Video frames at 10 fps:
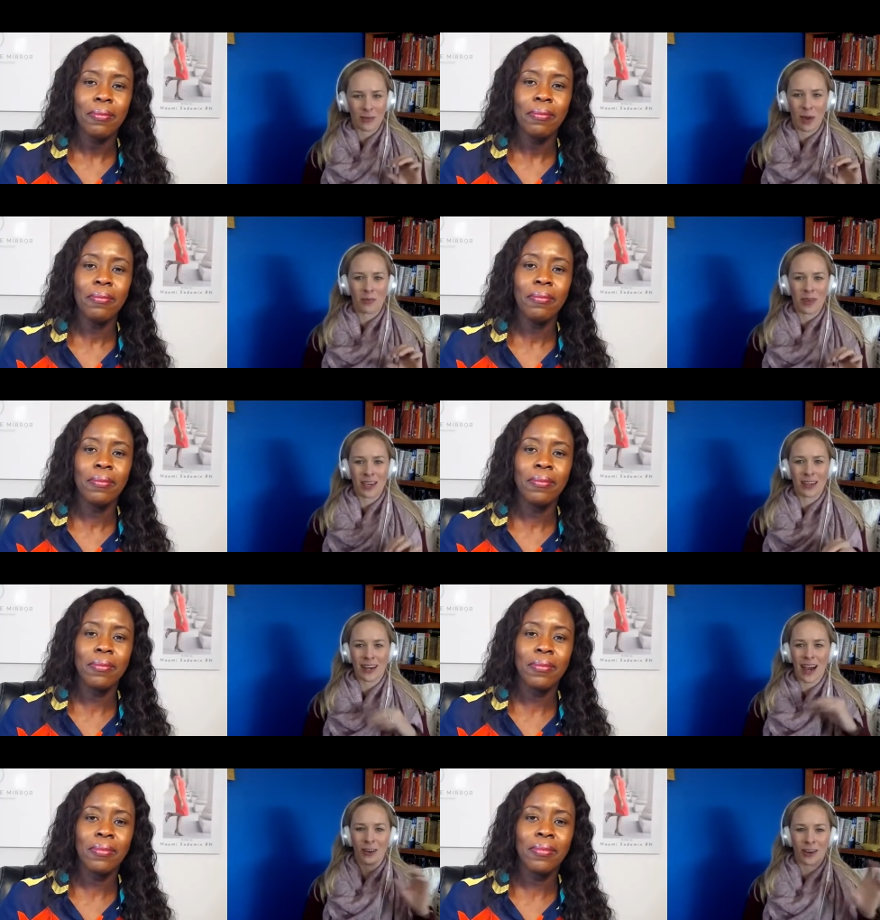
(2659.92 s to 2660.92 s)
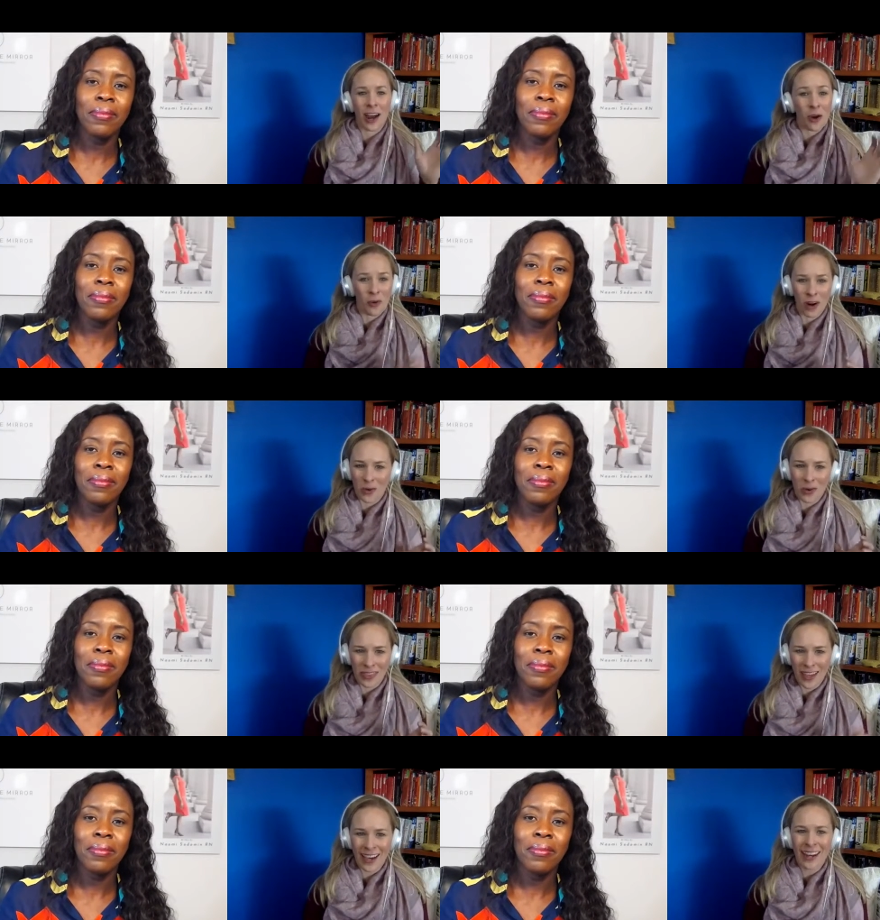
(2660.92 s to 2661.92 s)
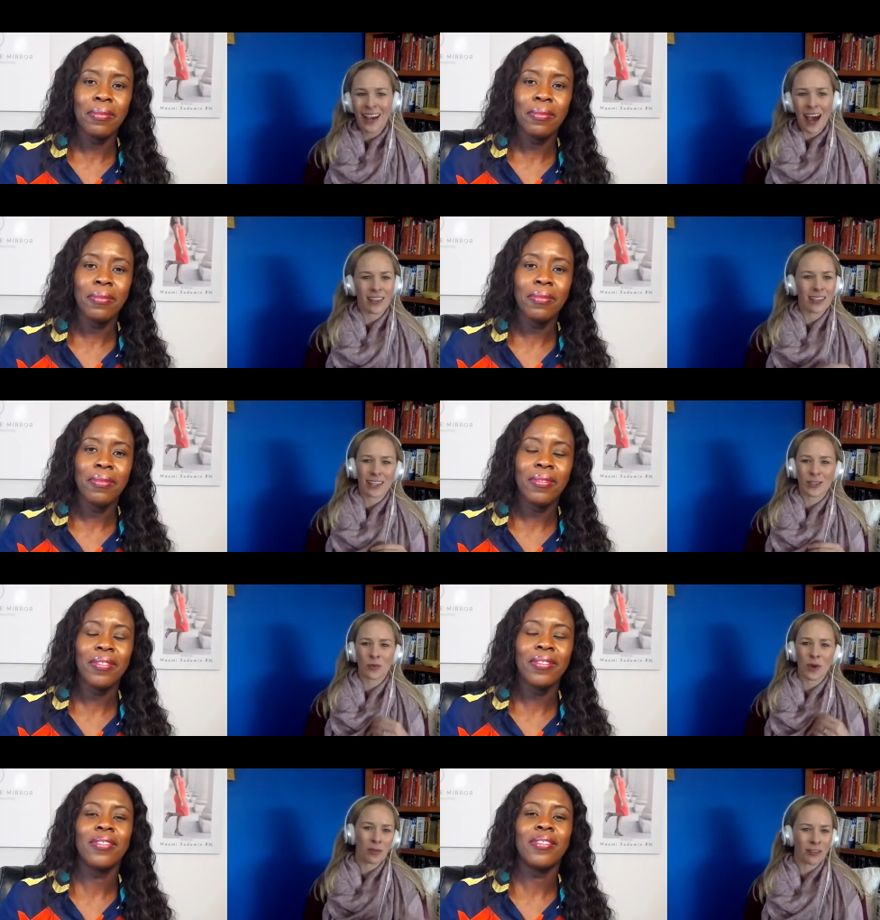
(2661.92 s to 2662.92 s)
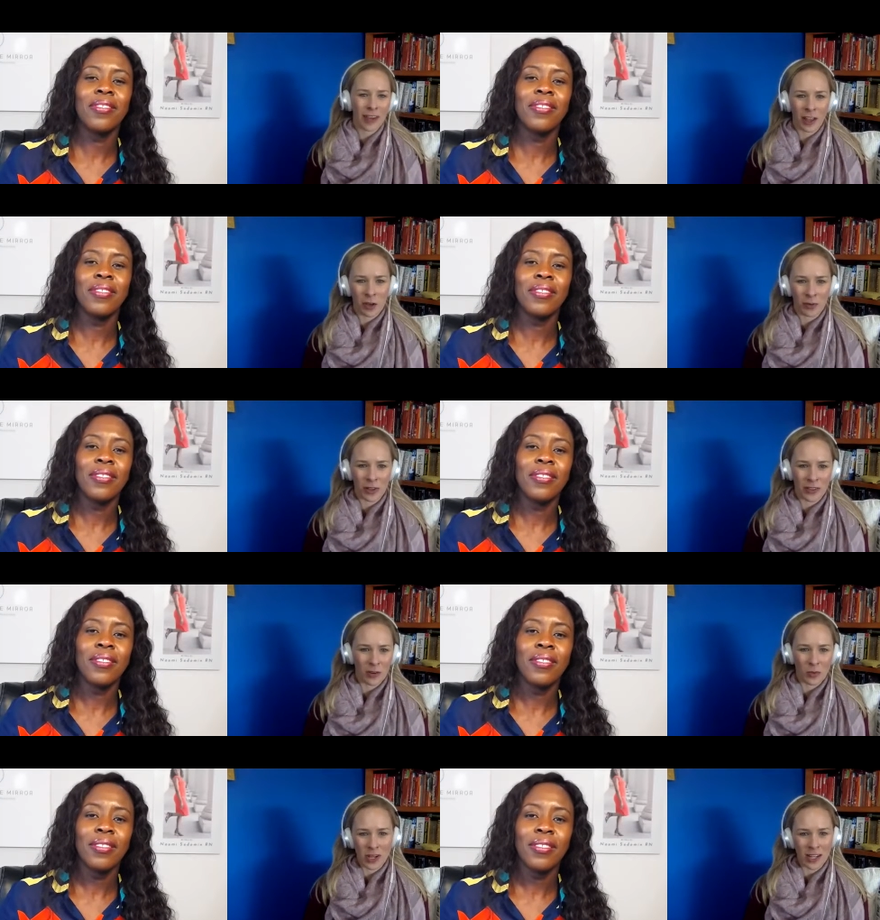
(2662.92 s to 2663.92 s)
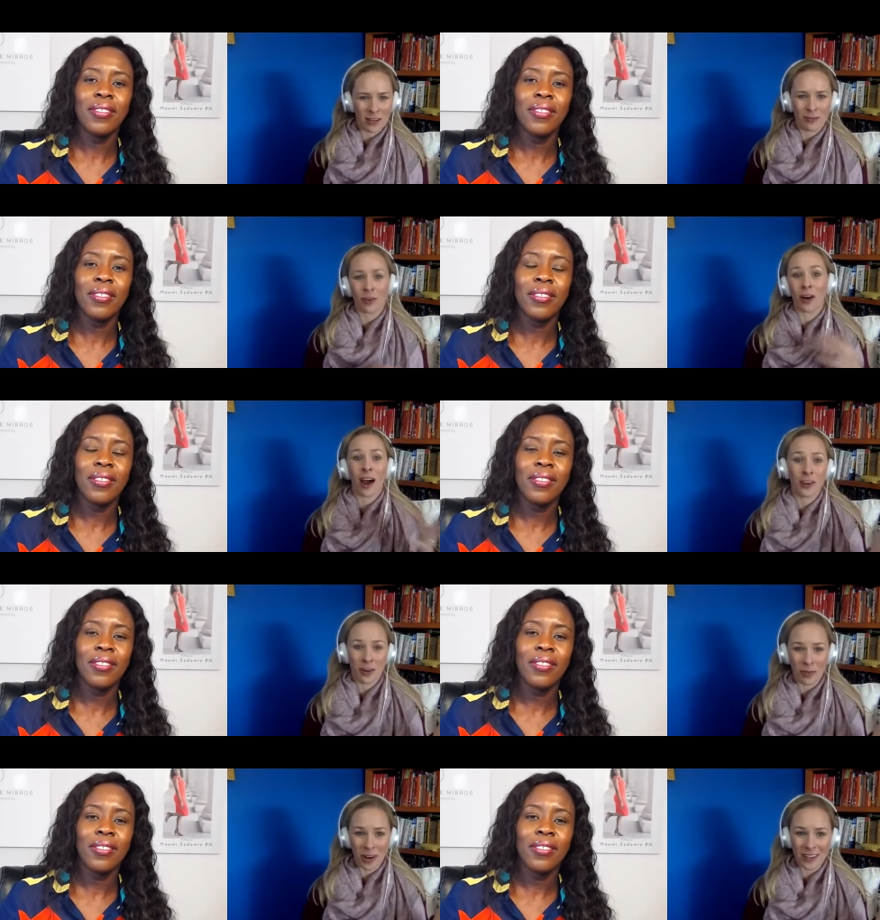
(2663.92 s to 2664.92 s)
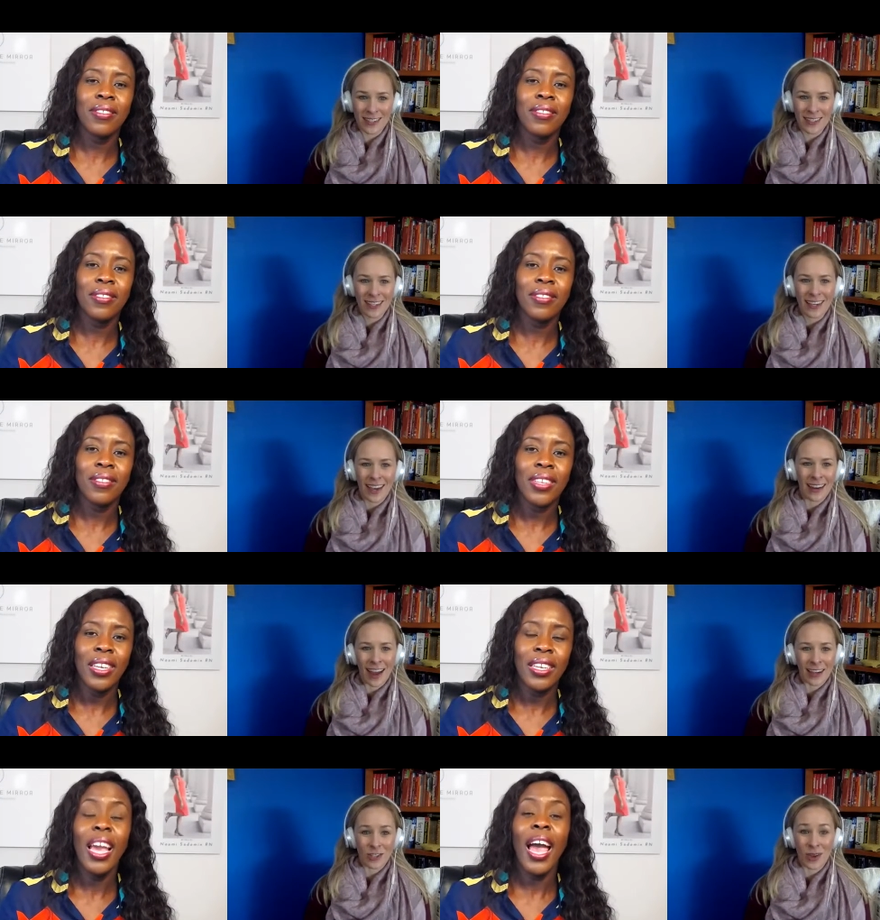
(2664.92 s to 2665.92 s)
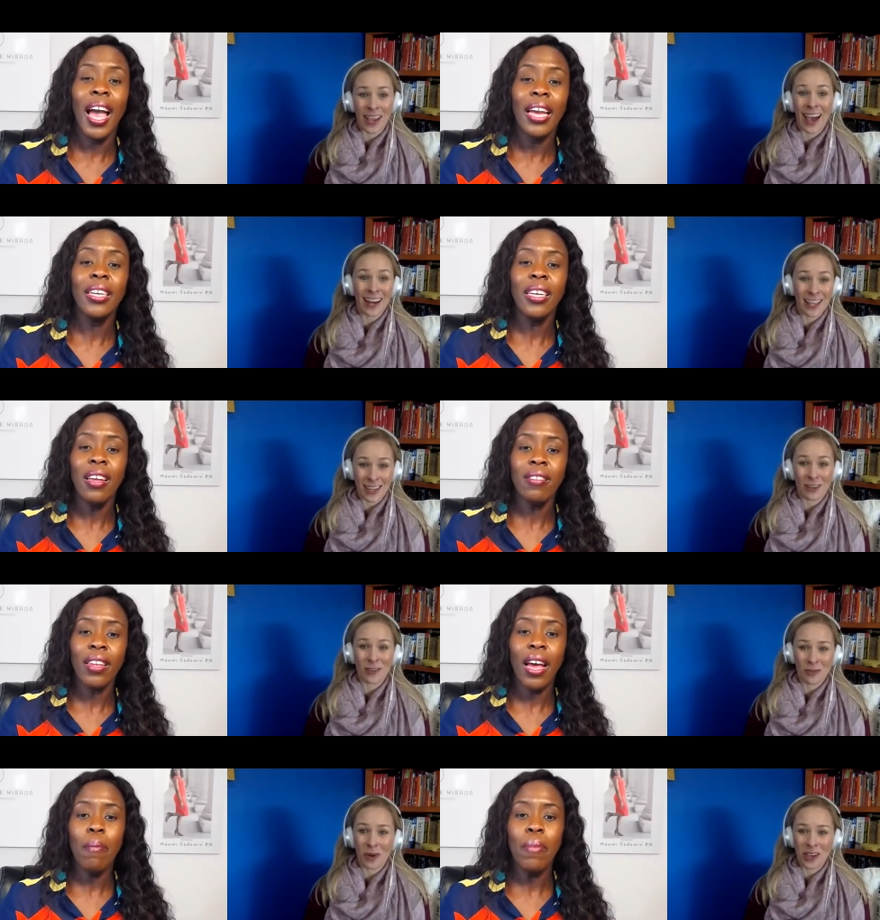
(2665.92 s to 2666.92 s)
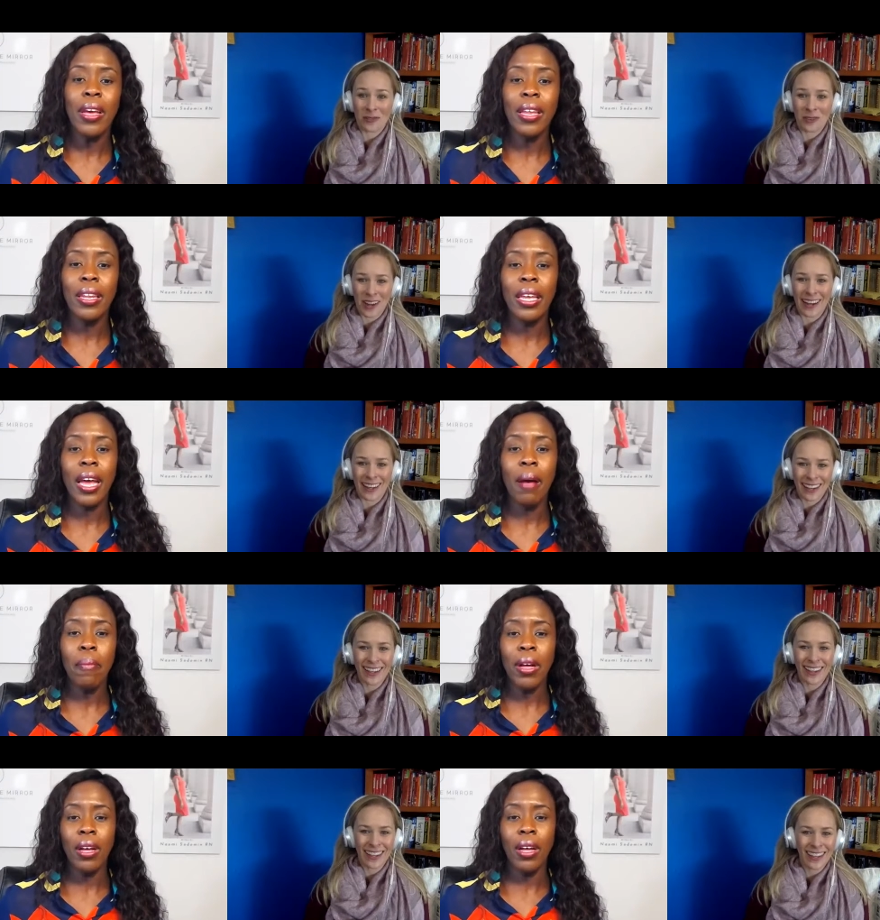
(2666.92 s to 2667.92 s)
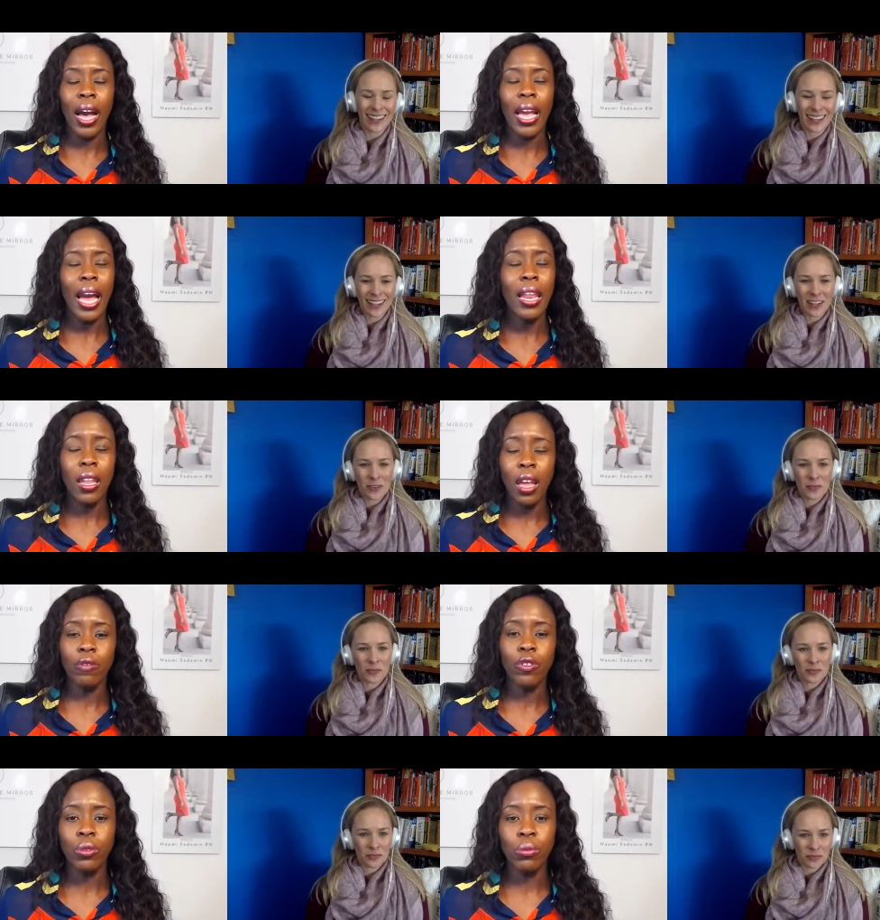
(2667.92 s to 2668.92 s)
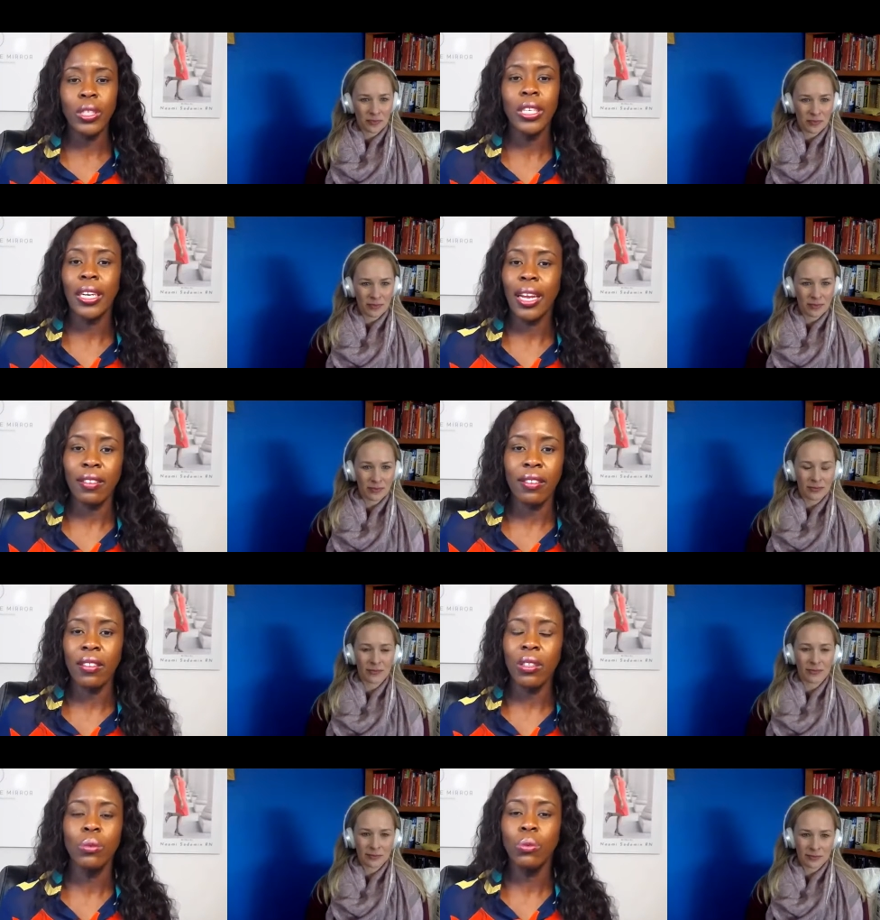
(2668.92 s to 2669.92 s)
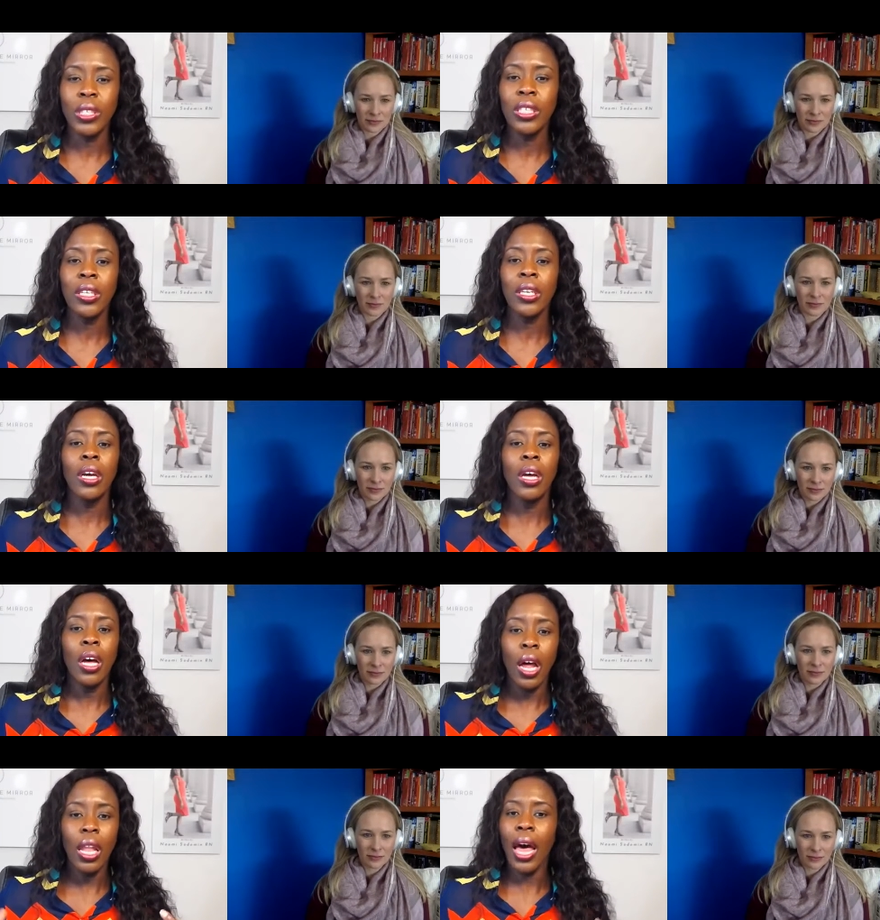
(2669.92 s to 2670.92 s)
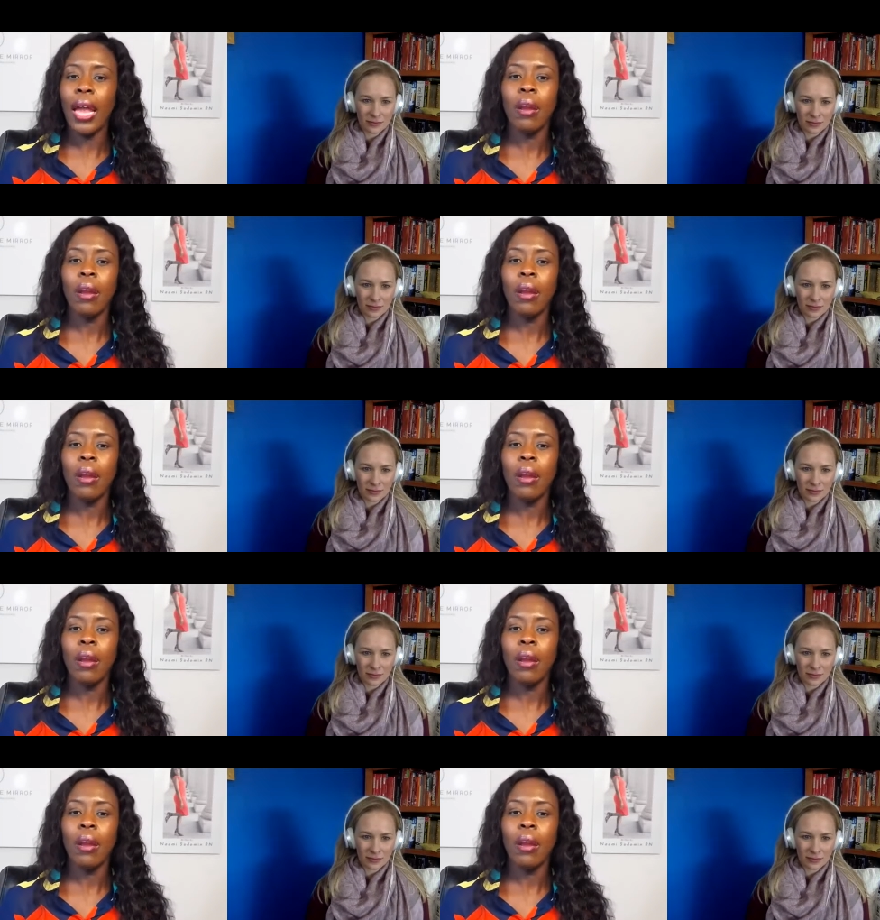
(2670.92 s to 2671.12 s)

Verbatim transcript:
Speaker 1: am I being and how can I work with that? I think that's way more valuable than reading 400 books.
Speaker 2: And not doing anything. And I love to read, and I still read a lot of